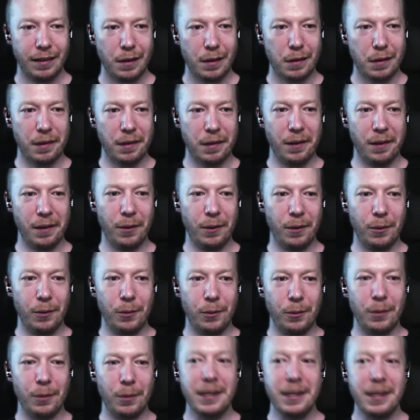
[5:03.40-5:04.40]

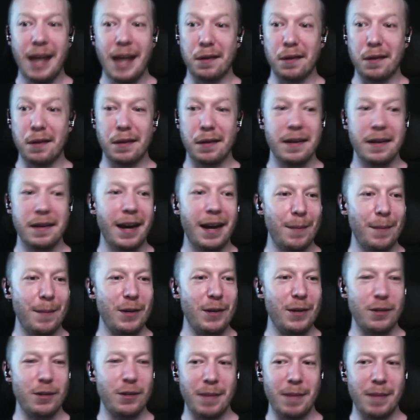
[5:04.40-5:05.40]
So yes, it's a
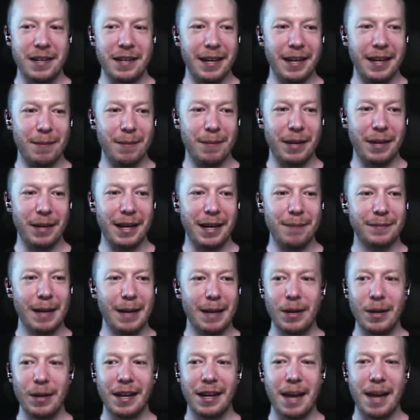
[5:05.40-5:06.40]
nightmare to maintain, but I'm
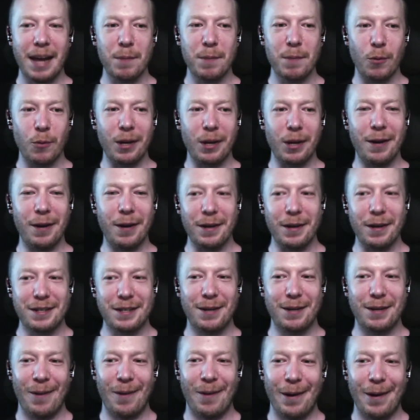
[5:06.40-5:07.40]
really happy we got it
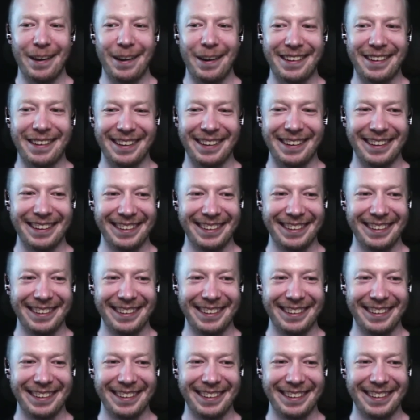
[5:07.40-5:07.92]
to work.